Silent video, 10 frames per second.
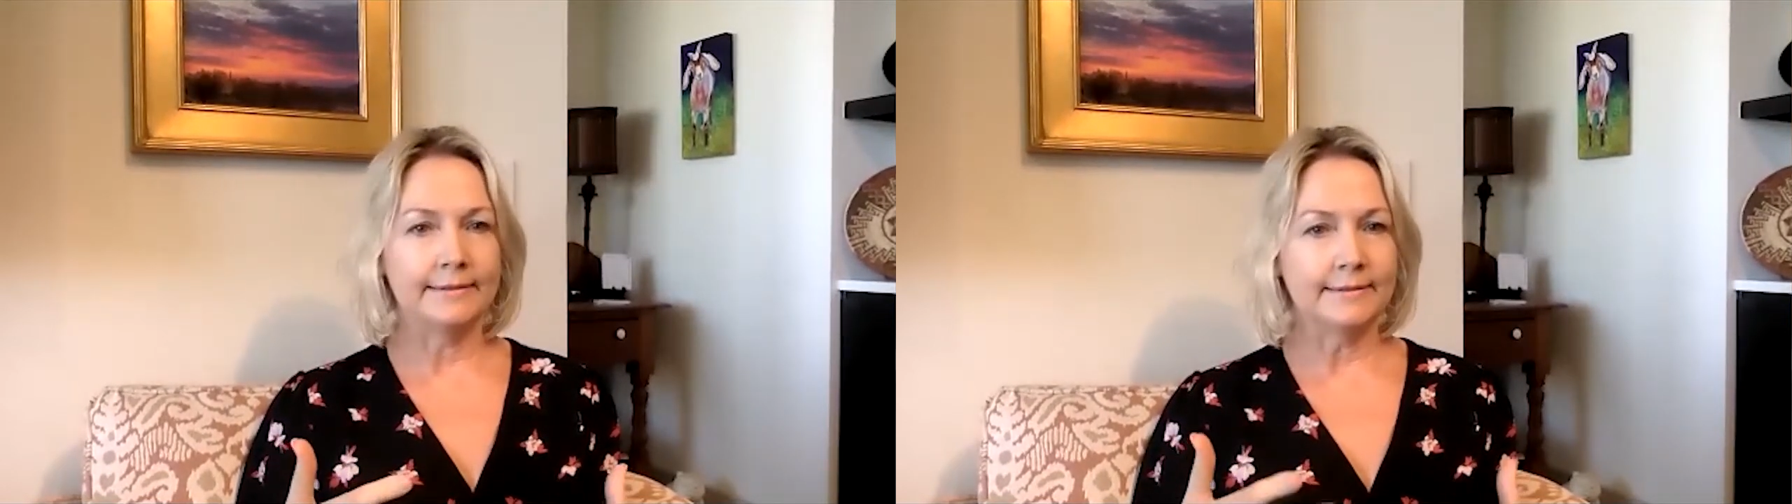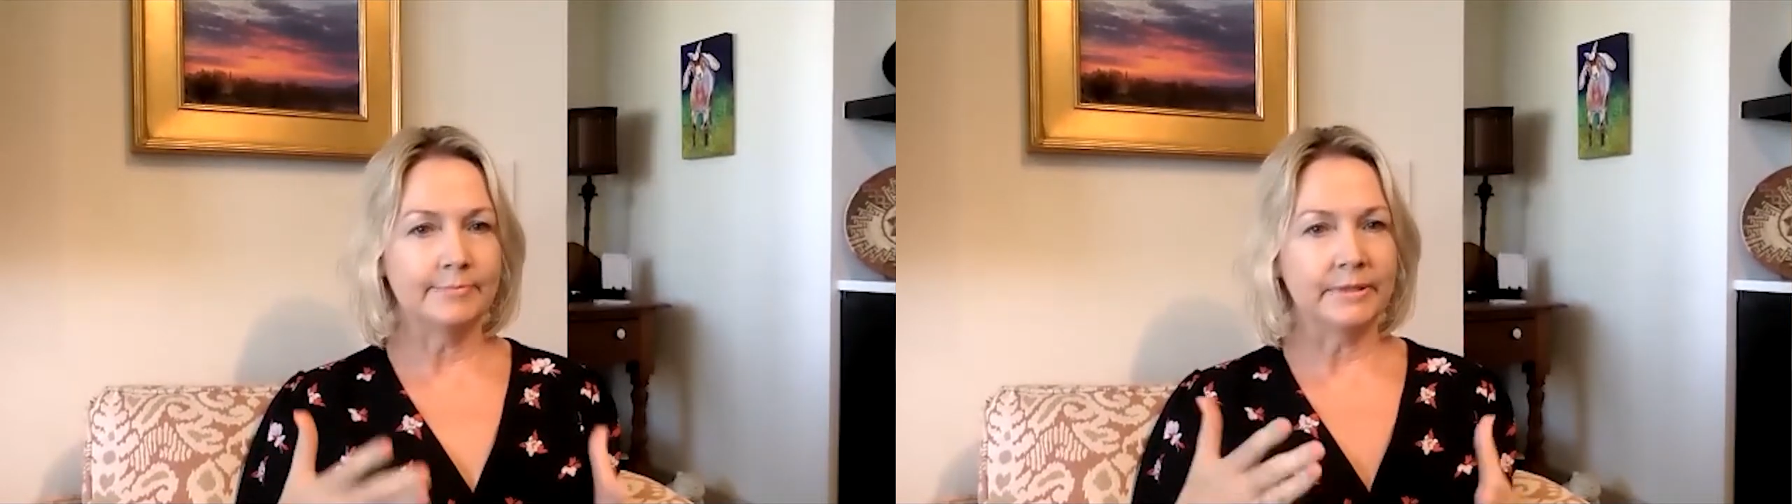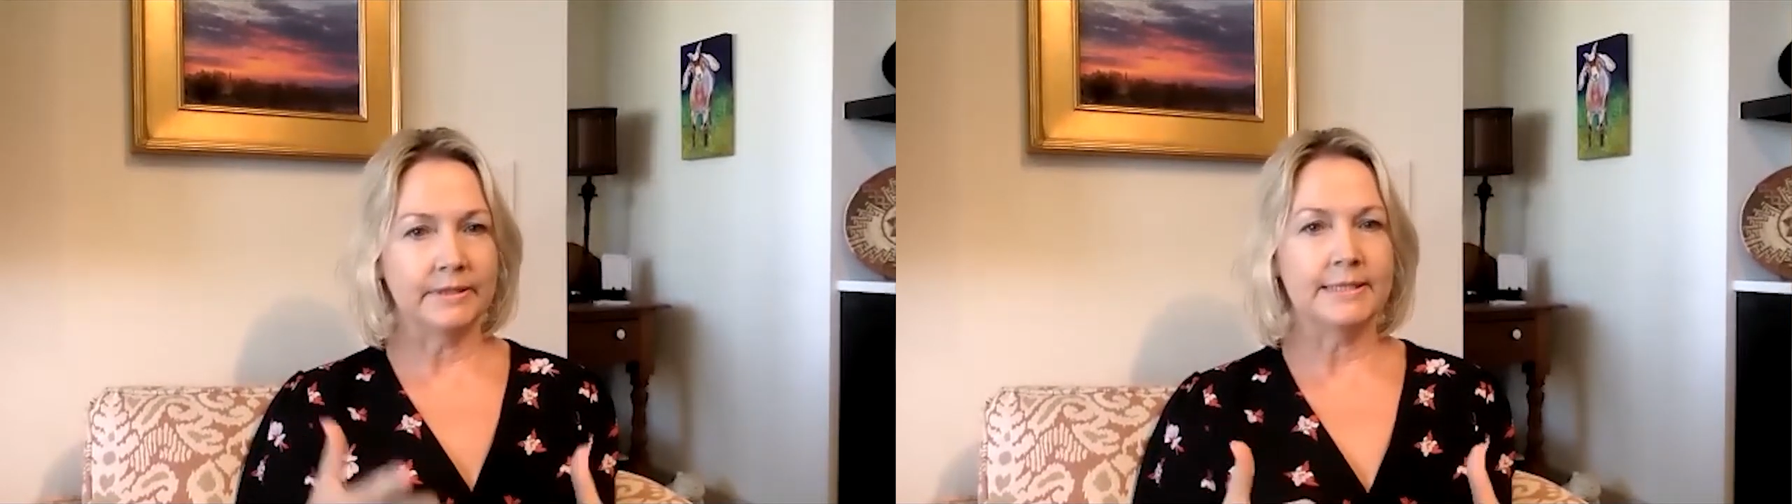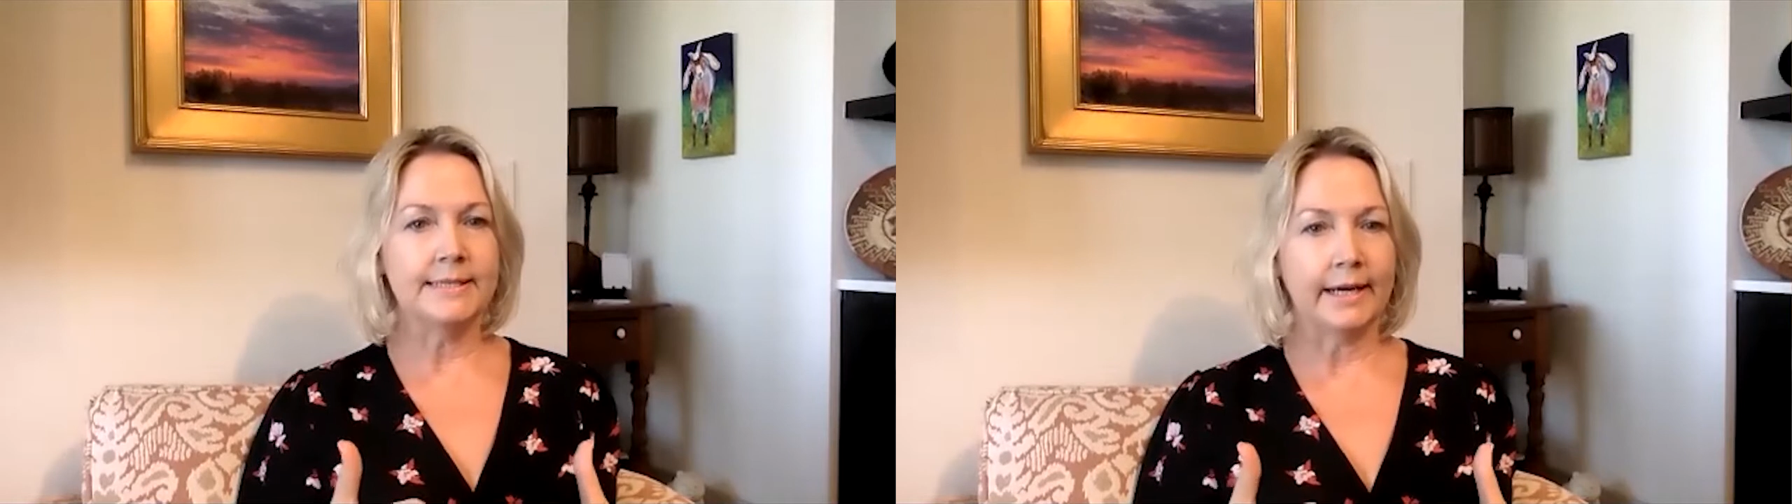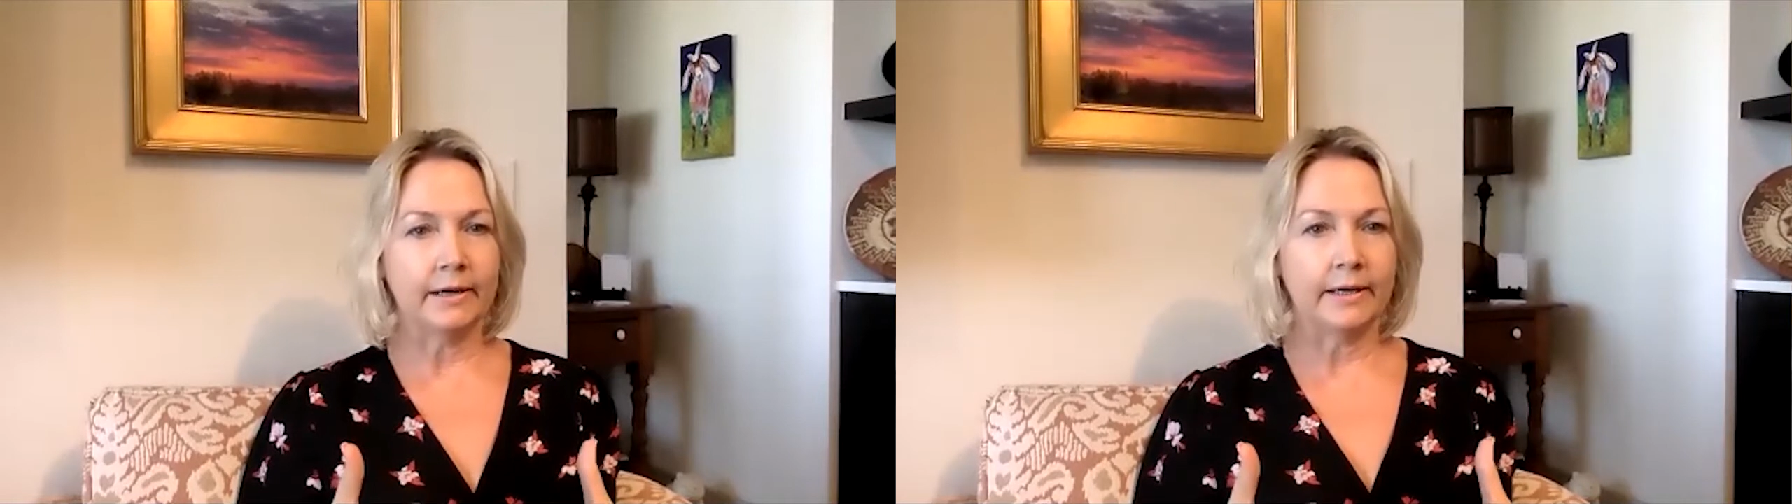
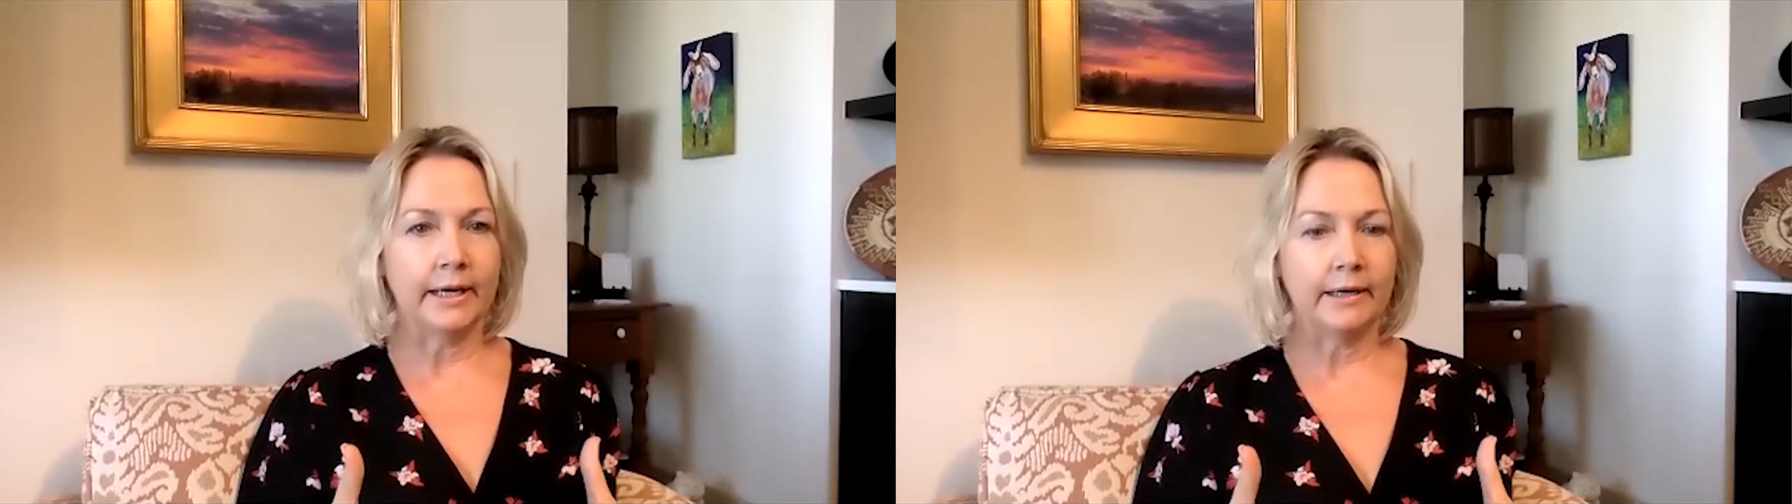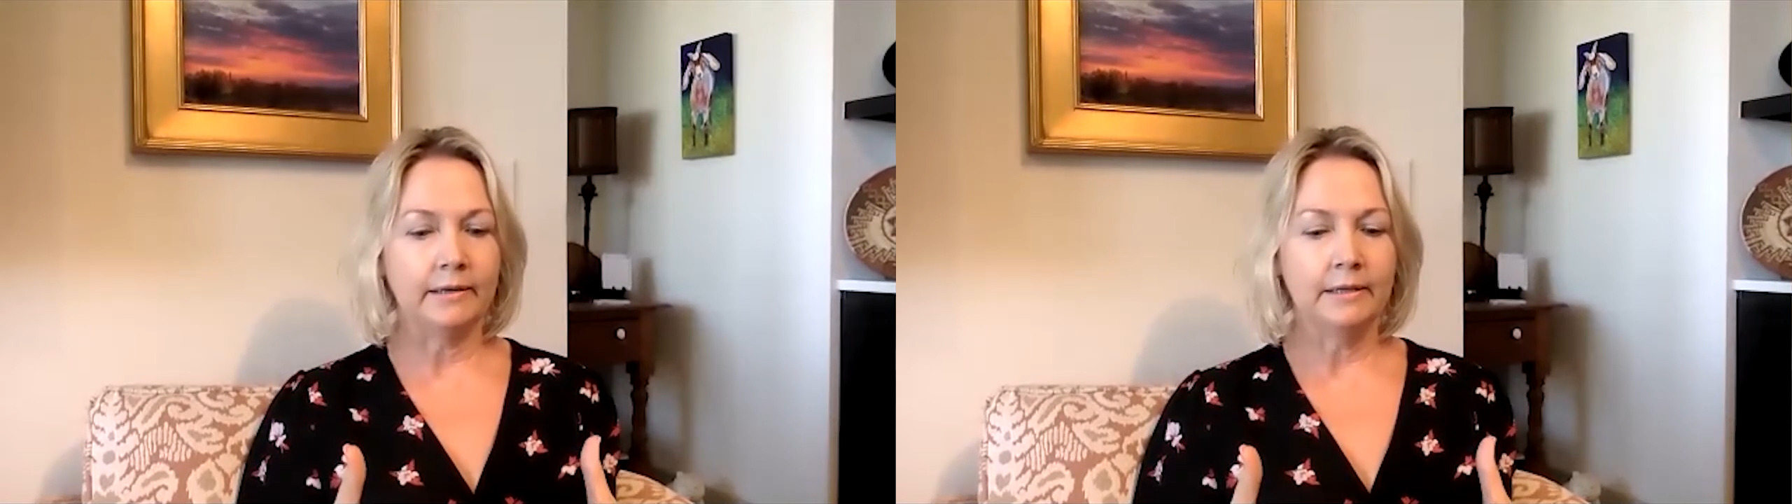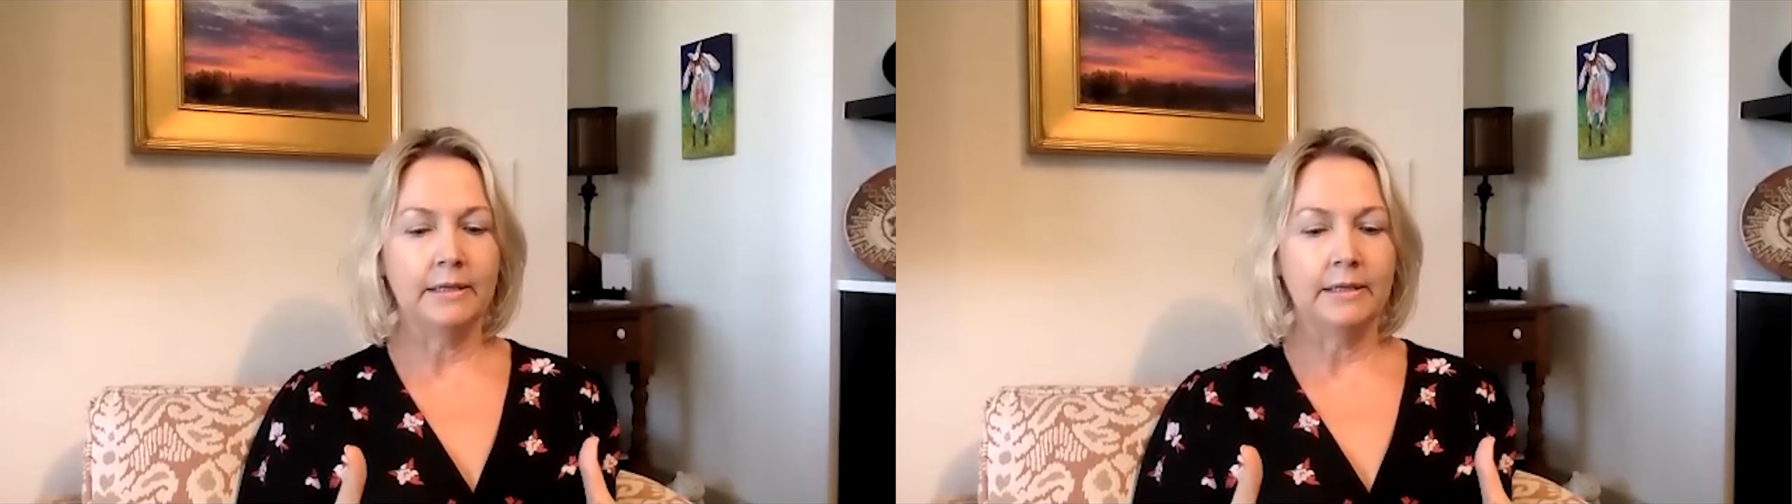military